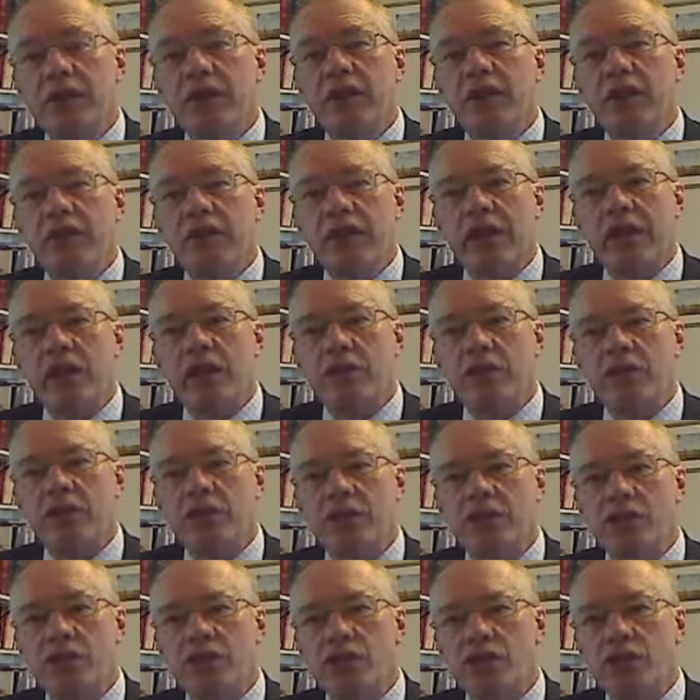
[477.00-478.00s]
then it
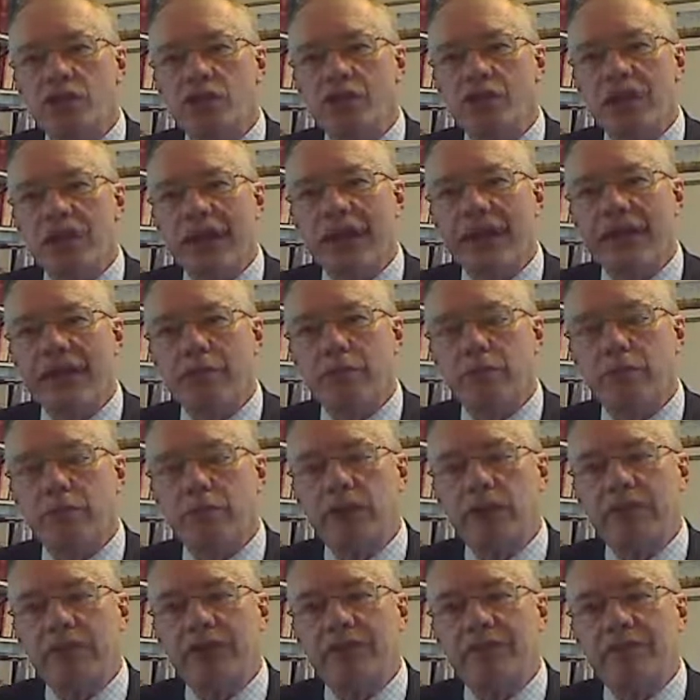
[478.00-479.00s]
constitutes a
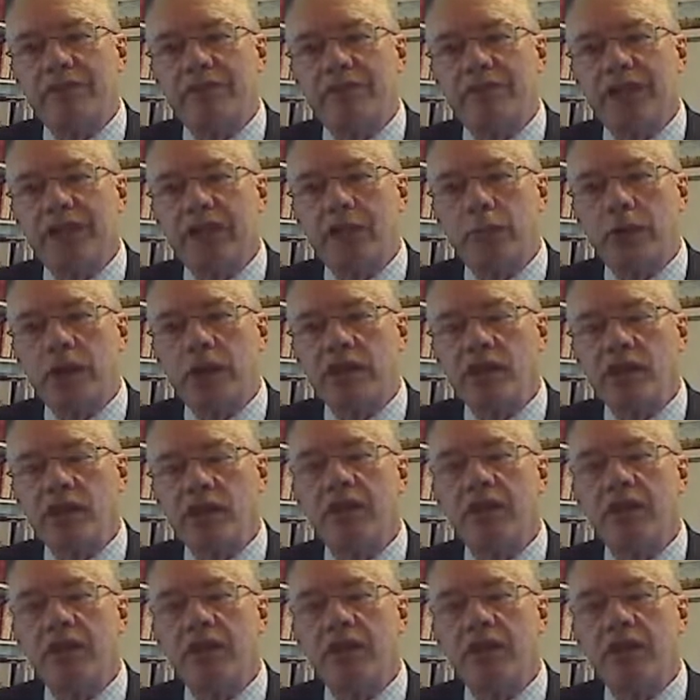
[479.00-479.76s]
complete valuation.